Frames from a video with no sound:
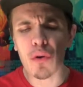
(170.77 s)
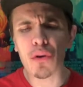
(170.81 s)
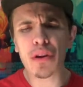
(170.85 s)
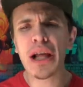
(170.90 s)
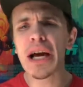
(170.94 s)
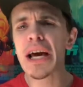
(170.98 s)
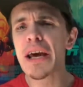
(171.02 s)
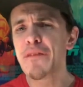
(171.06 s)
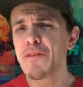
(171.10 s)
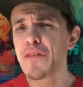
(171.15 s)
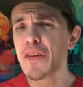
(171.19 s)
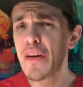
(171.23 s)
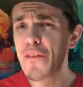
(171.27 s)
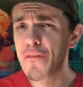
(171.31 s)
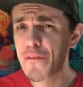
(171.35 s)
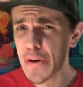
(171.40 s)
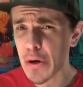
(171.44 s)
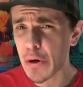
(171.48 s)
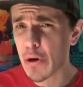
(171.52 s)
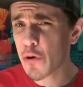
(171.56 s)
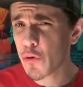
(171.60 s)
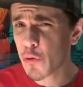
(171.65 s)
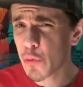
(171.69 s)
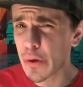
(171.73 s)
life in a
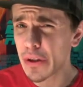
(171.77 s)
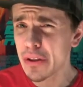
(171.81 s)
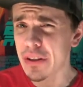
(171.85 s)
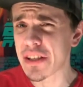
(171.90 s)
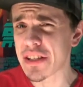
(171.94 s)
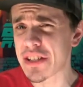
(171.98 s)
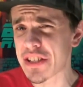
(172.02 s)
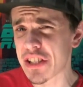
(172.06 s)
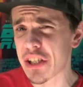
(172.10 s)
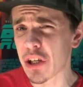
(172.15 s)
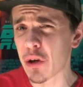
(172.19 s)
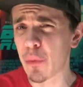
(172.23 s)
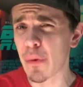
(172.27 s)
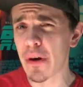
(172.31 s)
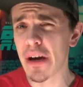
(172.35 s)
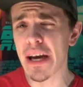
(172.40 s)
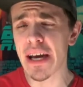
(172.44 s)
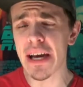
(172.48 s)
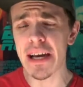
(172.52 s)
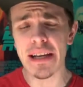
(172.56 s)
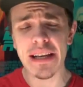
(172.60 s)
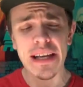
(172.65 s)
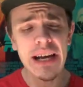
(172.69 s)
very realistic way,